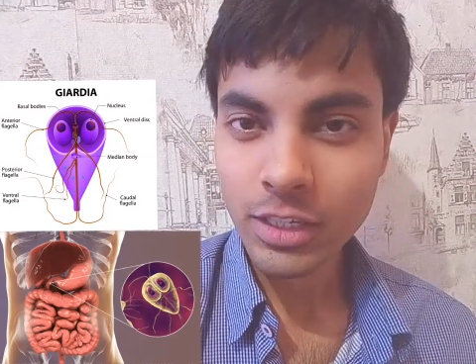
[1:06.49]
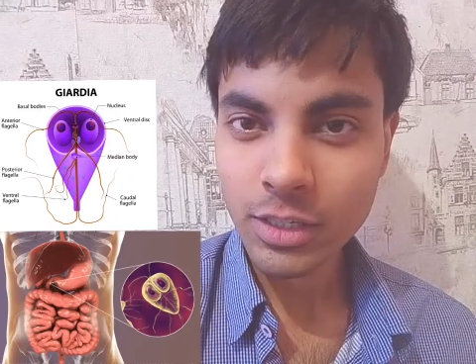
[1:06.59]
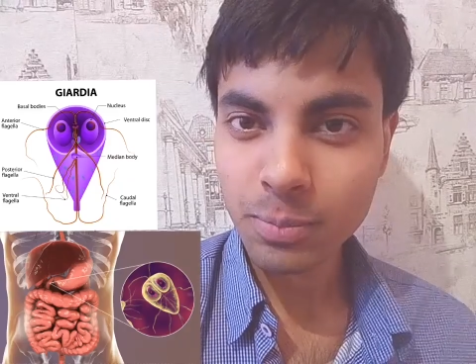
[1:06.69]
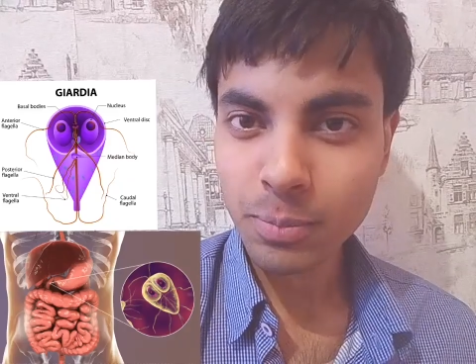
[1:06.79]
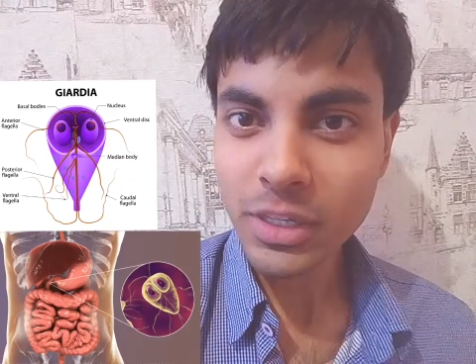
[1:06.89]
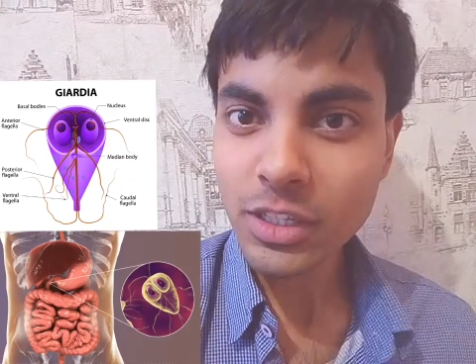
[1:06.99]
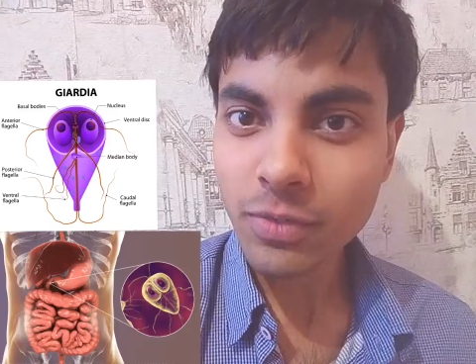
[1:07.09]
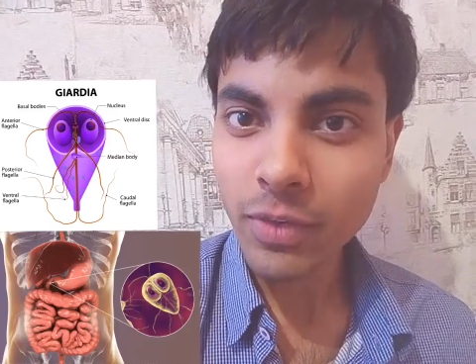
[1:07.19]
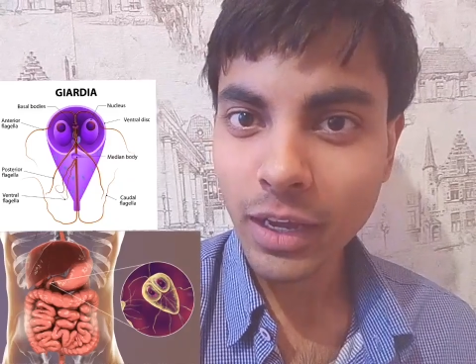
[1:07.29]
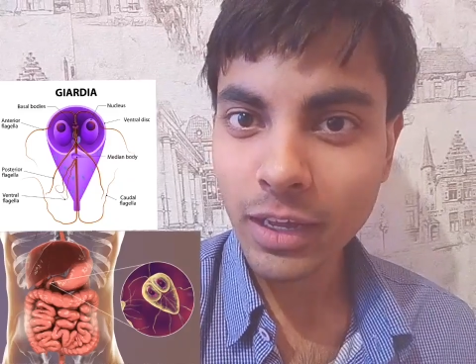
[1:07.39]

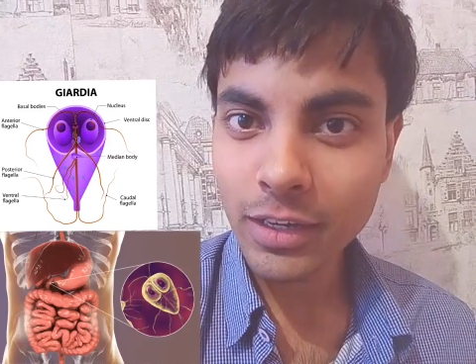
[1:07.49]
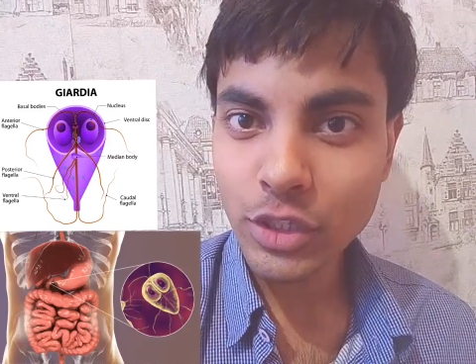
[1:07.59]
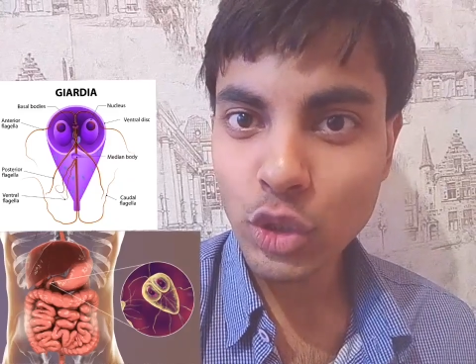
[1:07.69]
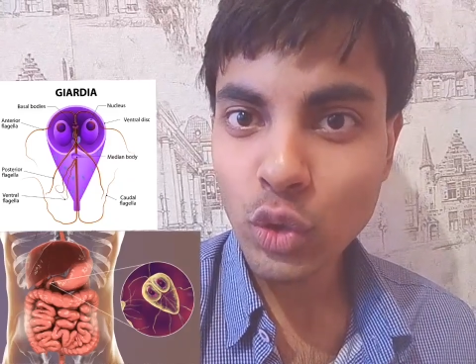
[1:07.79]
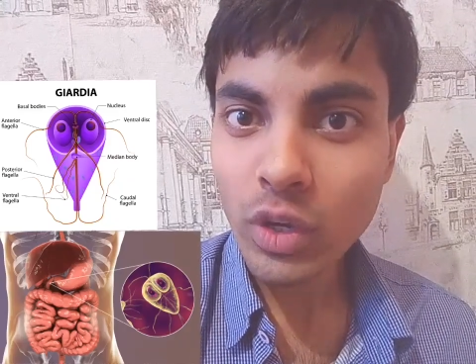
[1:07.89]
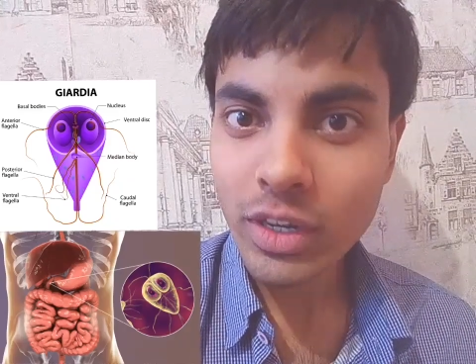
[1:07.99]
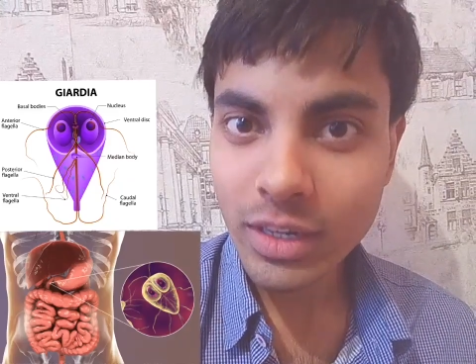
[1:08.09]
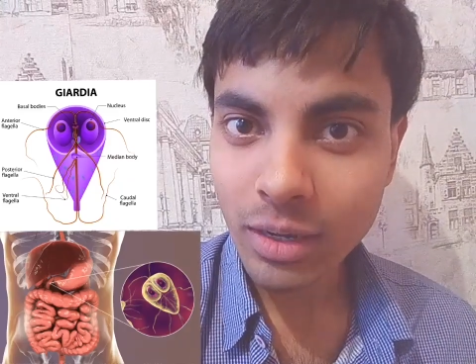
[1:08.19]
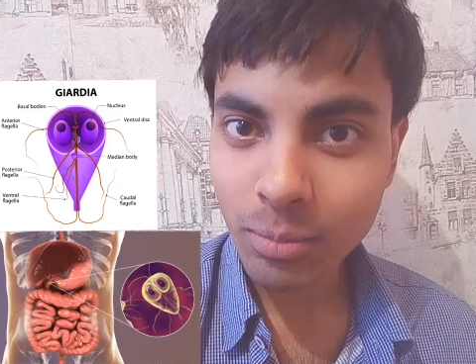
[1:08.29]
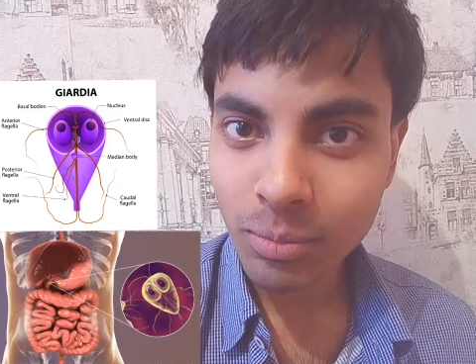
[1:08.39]
specifically
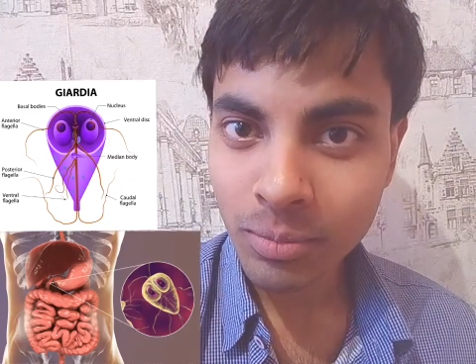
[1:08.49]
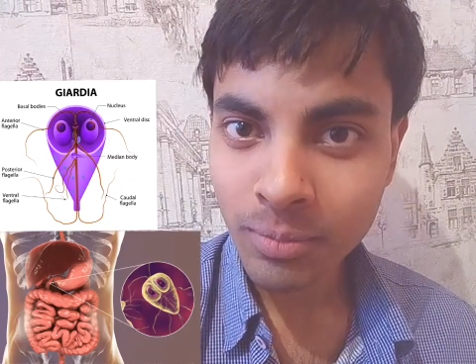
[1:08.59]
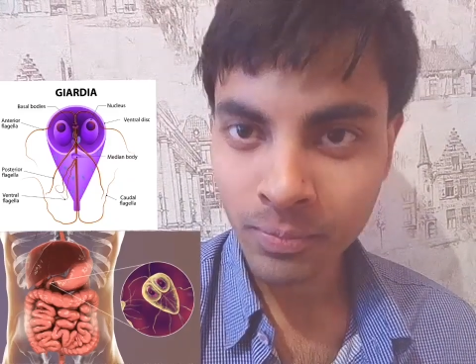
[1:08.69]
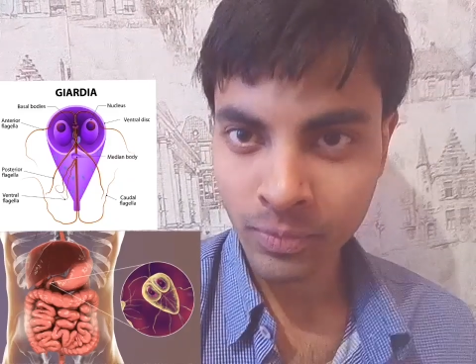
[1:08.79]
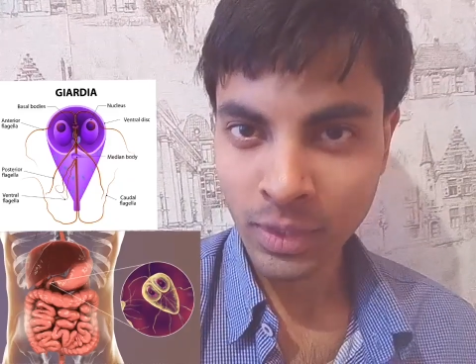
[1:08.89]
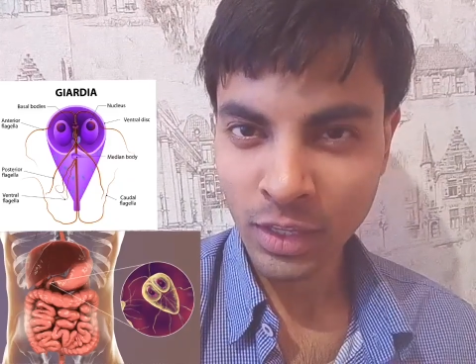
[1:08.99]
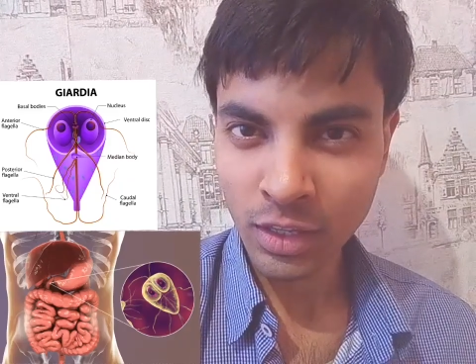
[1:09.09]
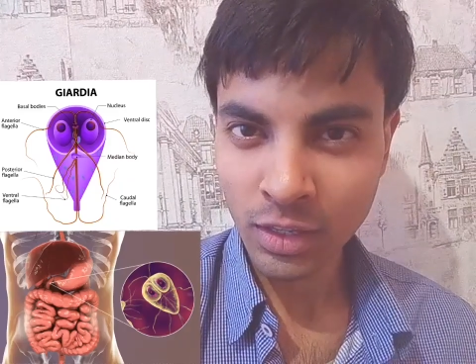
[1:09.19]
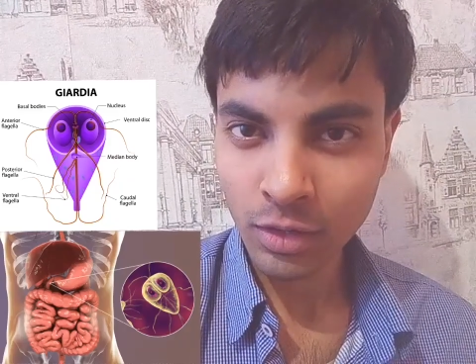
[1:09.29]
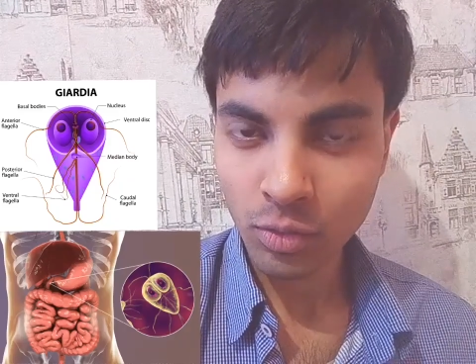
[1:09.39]
duodenum,
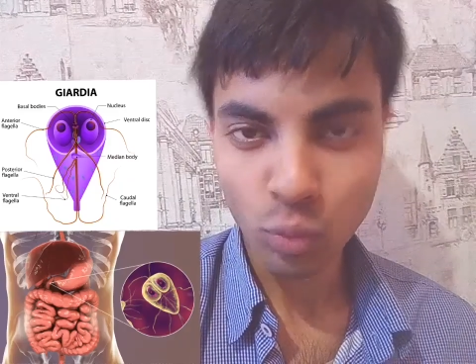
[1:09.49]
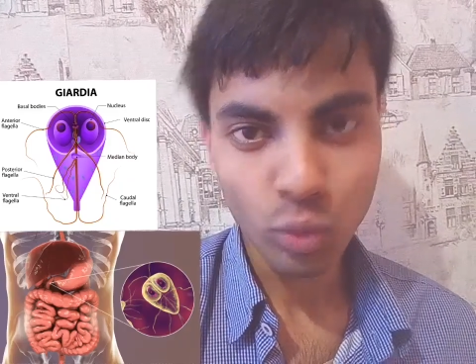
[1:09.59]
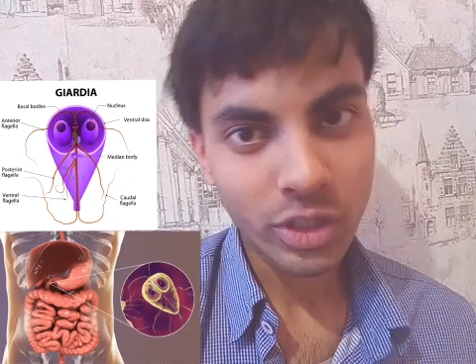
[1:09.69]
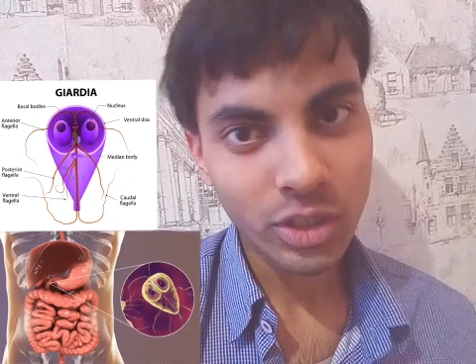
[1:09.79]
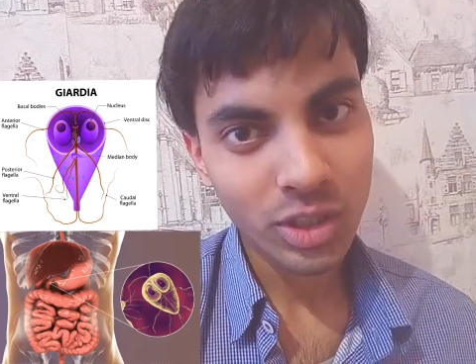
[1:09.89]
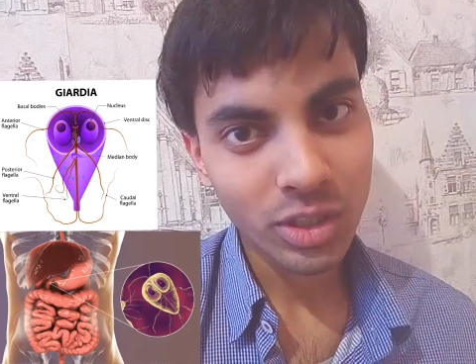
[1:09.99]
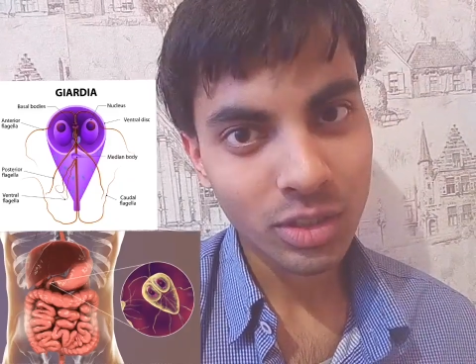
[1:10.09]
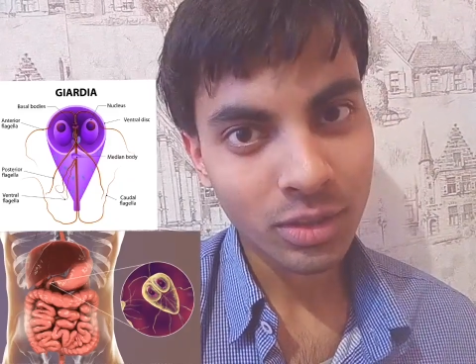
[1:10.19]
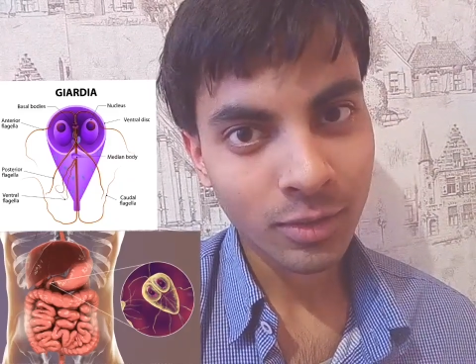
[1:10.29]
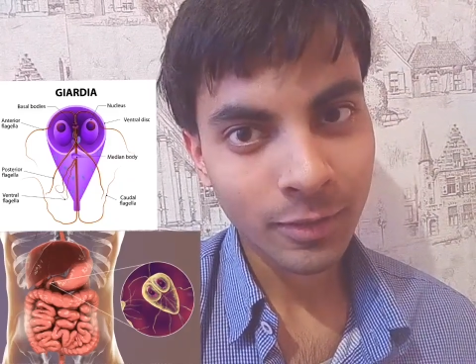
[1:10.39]
which
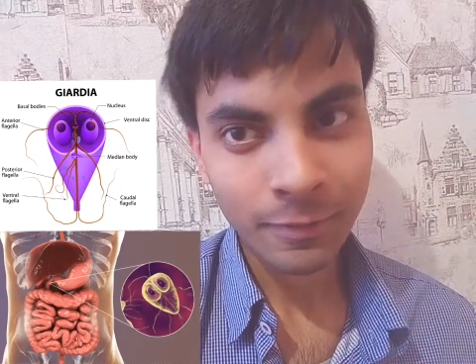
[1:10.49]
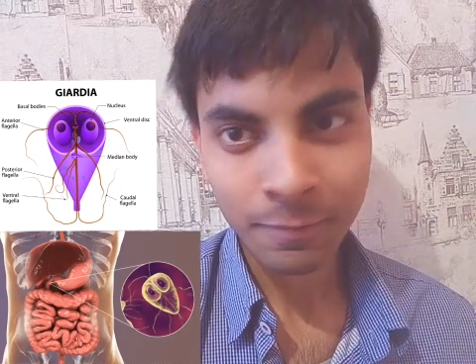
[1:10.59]
is